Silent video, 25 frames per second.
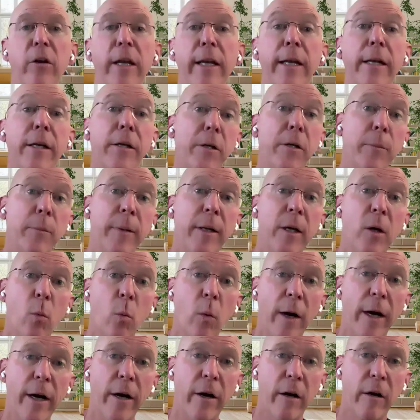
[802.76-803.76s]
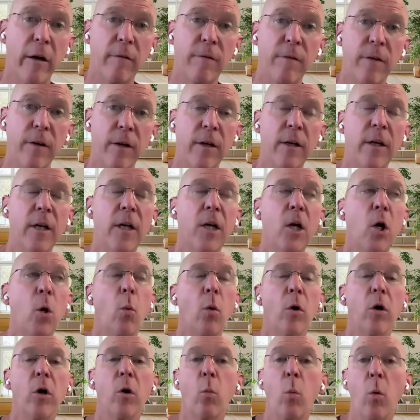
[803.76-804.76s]
that you needed to be aware of
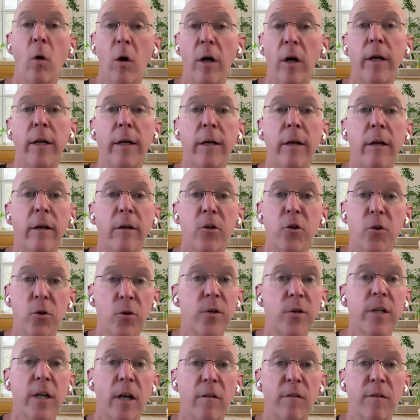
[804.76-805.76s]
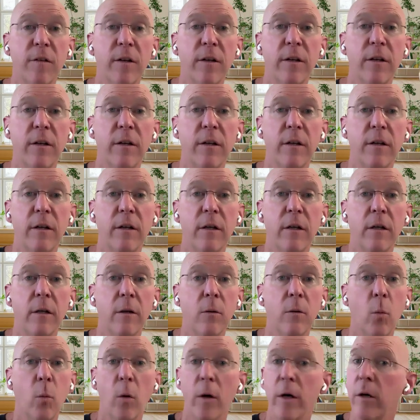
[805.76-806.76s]
were one, true self.
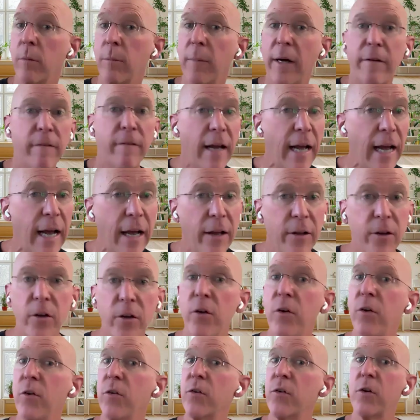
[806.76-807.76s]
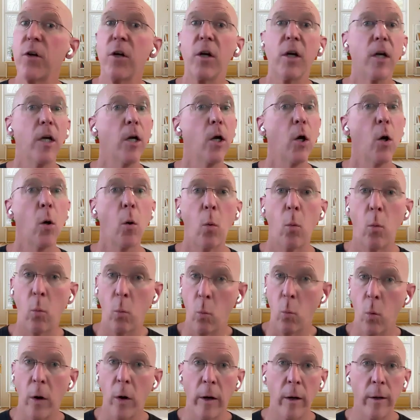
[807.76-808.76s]
What are my values?
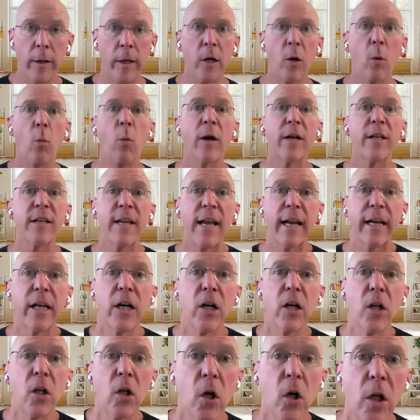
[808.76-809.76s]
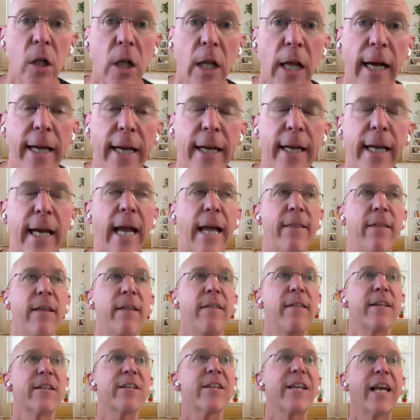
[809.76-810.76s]
What is that going to look like?
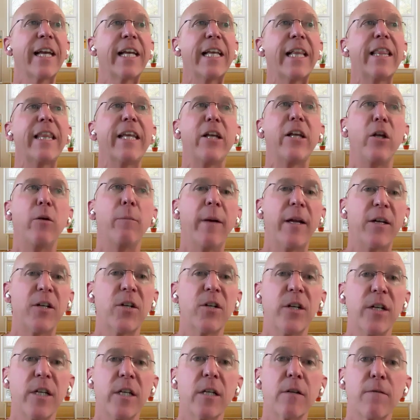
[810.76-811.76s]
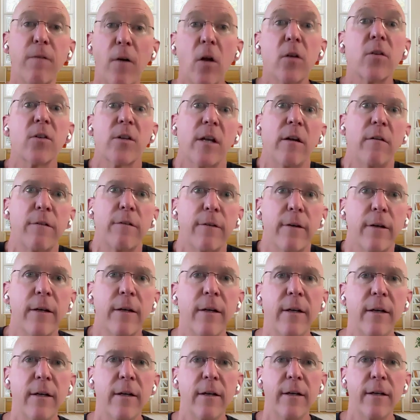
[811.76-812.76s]
And then the second thing you mentioned is false self.
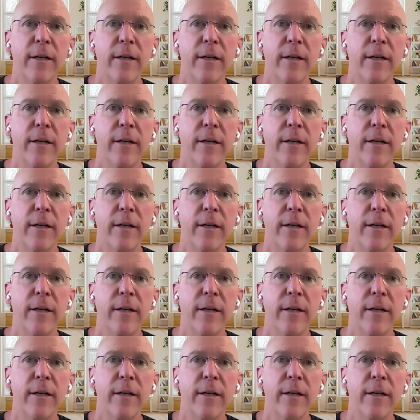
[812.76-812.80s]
